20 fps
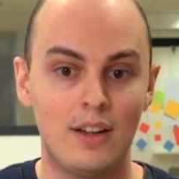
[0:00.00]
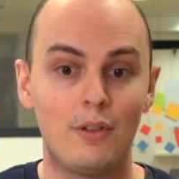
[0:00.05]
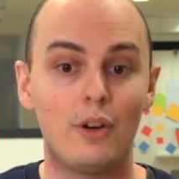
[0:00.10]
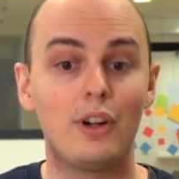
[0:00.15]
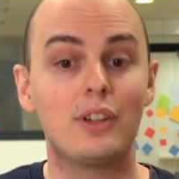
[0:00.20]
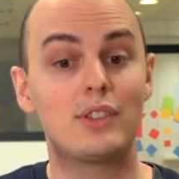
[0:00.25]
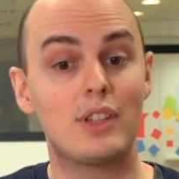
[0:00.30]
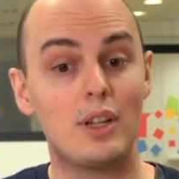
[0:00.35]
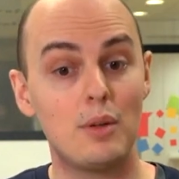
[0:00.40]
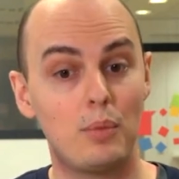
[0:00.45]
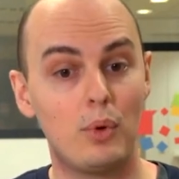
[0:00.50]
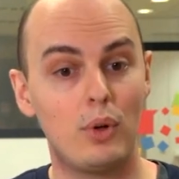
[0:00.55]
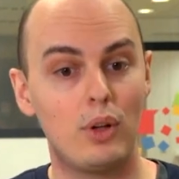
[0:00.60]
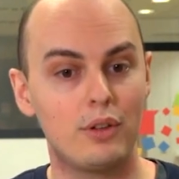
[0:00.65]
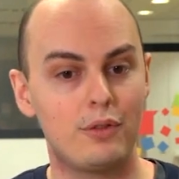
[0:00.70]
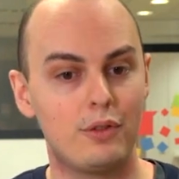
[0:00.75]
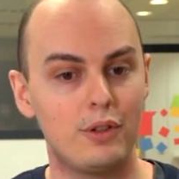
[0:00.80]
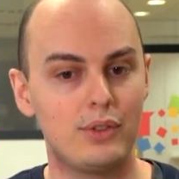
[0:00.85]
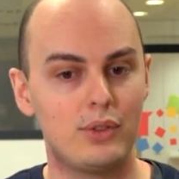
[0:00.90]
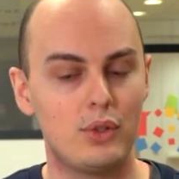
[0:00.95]
For
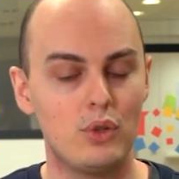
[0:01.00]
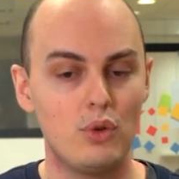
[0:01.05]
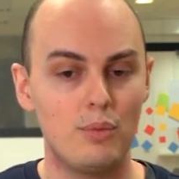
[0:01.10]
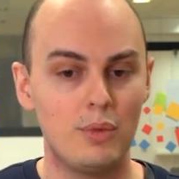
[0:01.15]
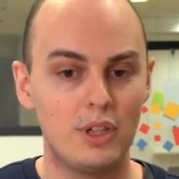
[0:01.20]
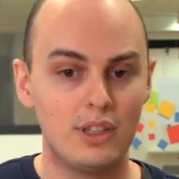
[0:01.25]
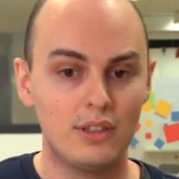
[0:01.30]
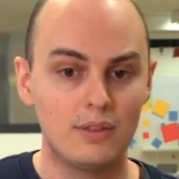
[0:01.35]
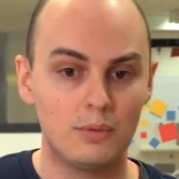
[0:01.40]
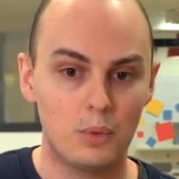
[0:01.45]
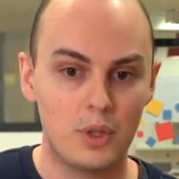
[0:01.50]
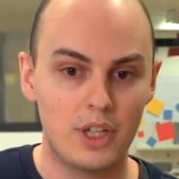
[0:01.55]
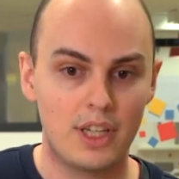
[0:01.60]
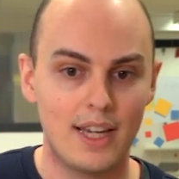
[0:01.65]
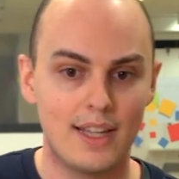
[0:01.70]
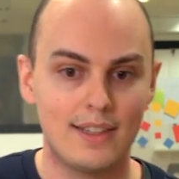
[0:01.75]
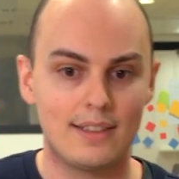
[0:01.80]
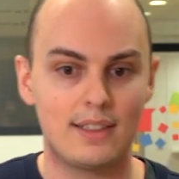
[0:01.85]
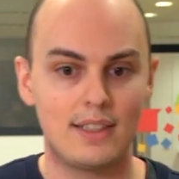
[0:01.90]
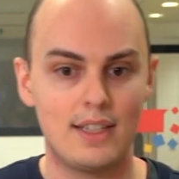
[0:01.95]
example, if we zoom in, we
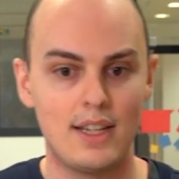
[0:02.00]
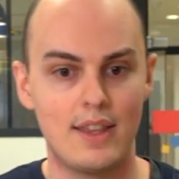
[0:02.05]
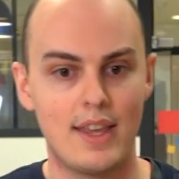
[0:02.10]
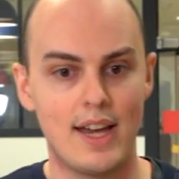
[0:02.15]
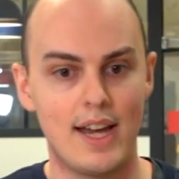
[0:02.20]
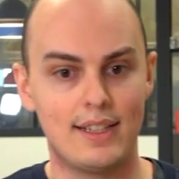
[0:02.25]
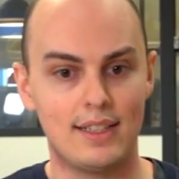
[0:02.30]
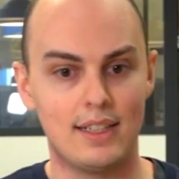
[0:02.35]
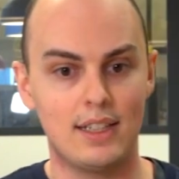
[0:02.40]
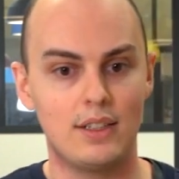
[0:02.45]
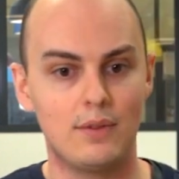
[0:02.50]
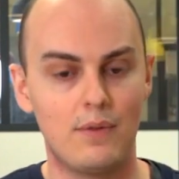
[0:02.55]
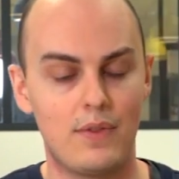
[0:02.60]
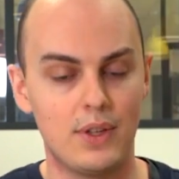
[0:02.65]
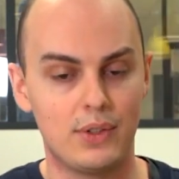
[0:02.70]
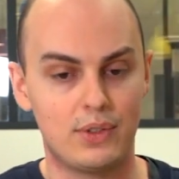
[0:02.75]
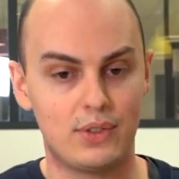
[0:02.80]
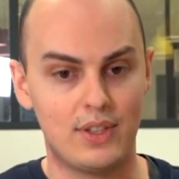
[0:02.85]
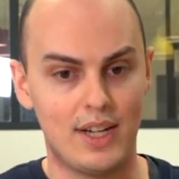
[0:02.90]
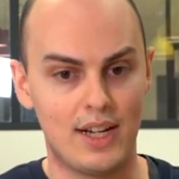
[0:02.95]
can see that in
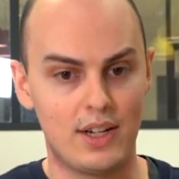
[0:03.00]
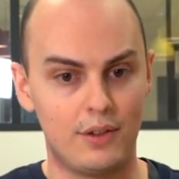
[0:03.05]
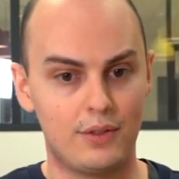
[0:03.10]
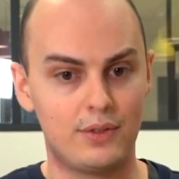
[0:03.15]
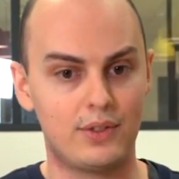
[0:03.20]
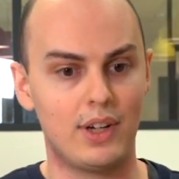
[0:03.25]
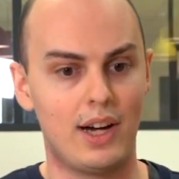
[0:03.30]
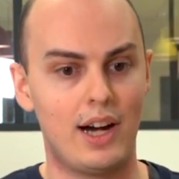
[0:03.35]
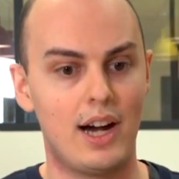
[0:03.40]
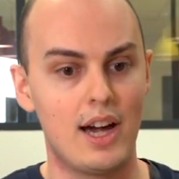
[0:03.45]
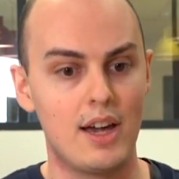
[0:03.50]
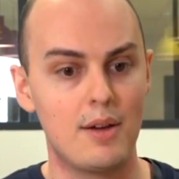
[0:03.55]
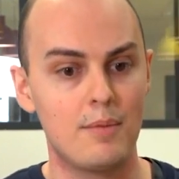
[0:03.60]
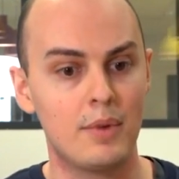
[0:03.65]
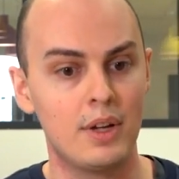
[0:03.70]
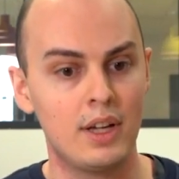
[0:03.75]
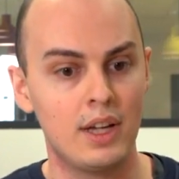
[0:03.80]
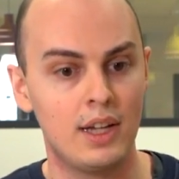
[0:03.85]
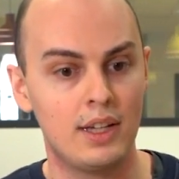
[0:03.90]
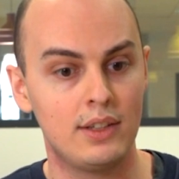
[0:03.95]
this set of
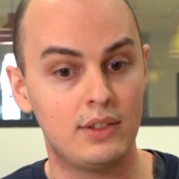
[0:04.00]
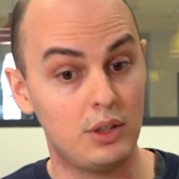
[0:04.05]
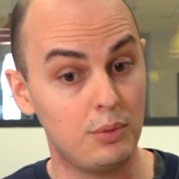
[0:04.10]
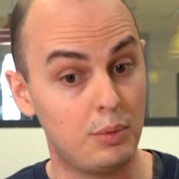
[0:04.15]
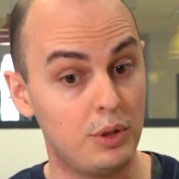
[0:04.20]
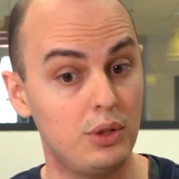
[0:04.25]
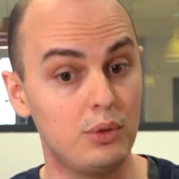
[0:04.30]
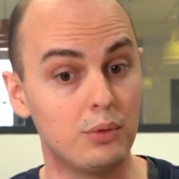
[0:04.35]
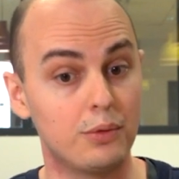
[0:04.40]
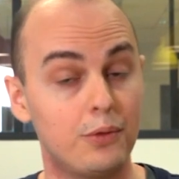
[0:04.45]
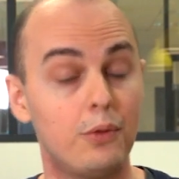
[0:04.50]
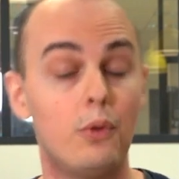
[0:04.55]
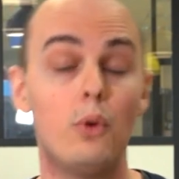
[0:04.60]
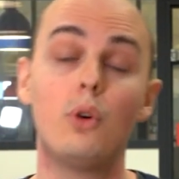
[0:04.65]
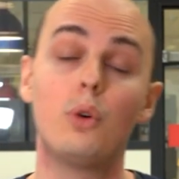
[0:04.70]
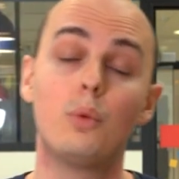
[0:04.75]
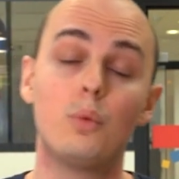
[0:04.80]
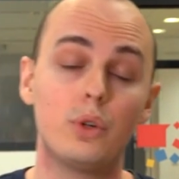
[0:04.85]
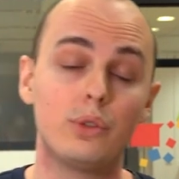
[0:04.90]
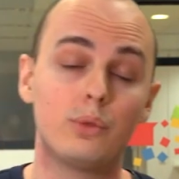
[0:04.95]
time, CPU
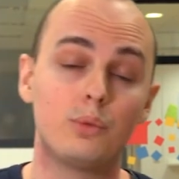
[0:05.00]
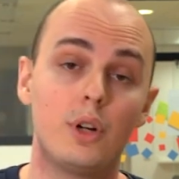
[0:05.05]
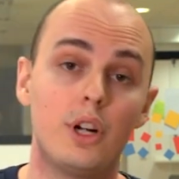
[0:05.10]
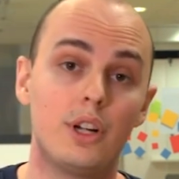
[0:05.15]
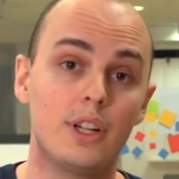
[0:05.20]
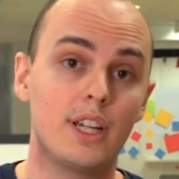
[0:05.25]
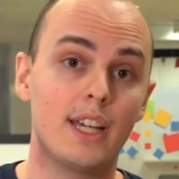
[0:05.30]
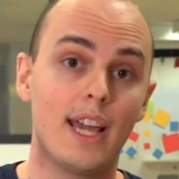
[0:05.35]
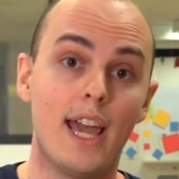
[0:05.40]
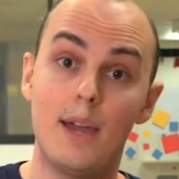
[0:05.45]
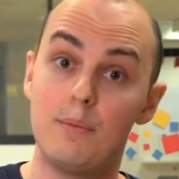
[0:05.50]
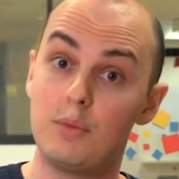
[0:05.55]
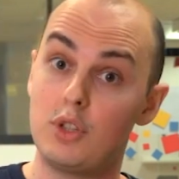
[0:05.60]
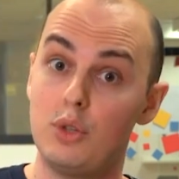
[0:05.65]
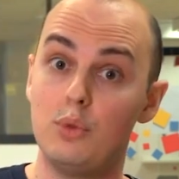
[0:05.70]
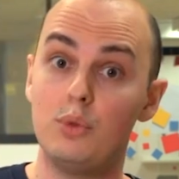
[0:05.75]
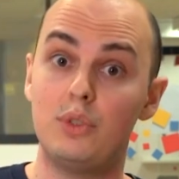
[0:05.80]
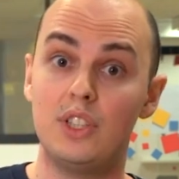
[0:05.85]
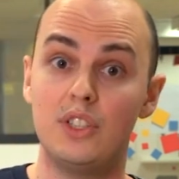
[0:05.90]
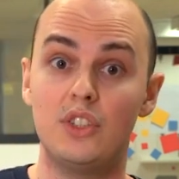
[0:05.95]
4 was running
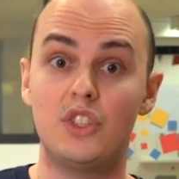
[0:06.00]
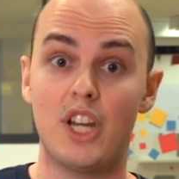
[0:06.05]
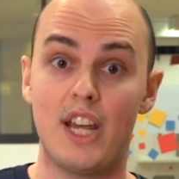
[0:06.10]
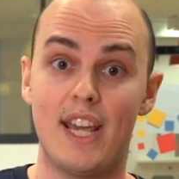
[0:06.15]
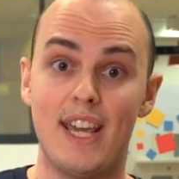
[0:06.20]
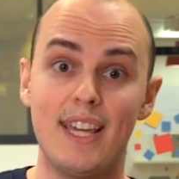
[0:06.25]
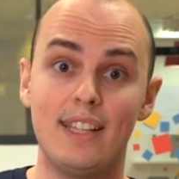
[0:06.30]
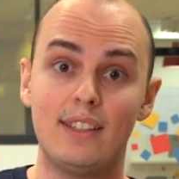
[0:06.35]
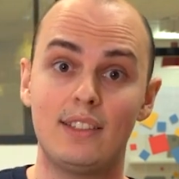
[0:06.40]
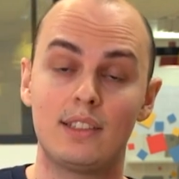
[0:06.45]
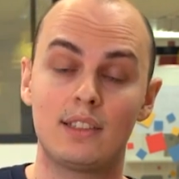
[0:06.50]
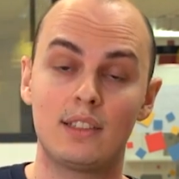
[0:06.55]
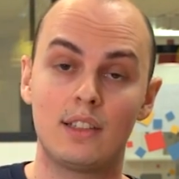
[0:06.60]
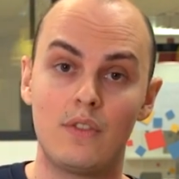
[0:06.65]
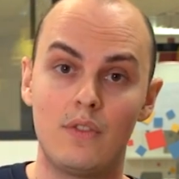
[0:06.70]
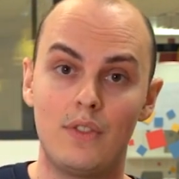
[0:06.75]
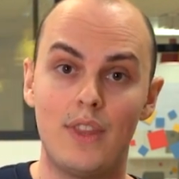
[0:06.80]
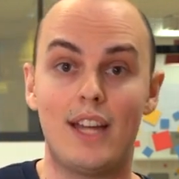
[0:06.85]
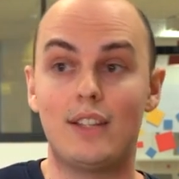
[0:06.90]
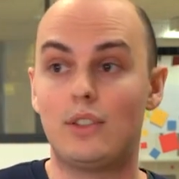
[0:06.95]
MQTJS,
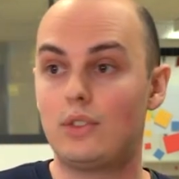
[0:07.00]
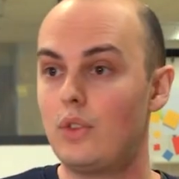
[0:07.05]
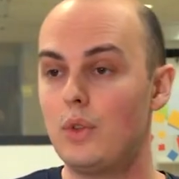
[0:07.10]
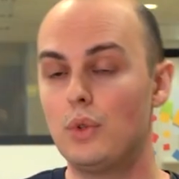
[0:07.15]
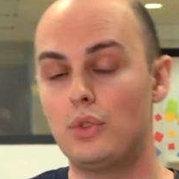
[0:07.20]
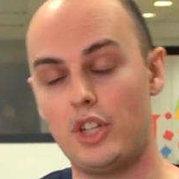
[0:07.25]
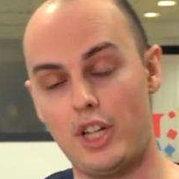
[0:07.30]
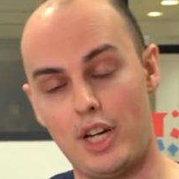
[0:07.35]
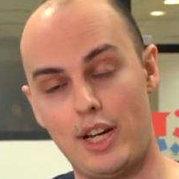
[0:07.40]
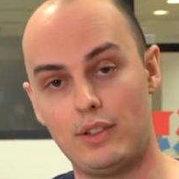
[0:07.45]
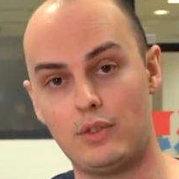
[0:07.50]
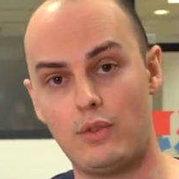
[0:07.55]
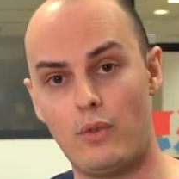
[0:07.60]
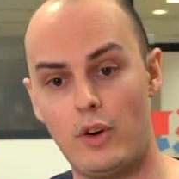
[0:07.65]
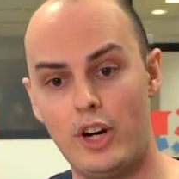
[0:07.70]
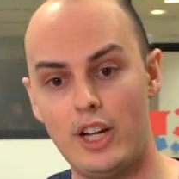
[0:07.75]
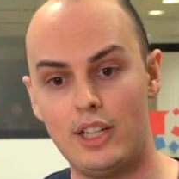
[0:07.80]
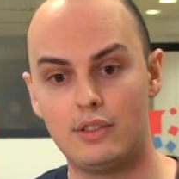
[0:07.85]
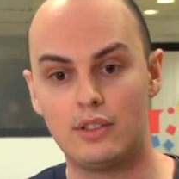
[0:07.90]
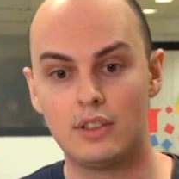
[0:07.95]
that's the JS
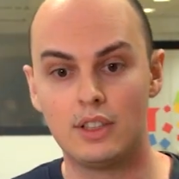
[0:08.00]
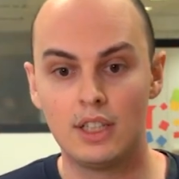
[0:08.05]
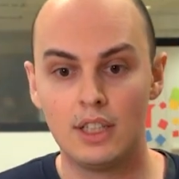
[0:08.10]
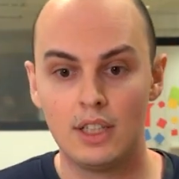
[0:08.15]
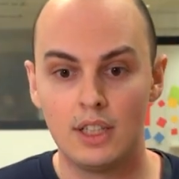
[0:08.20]
thread.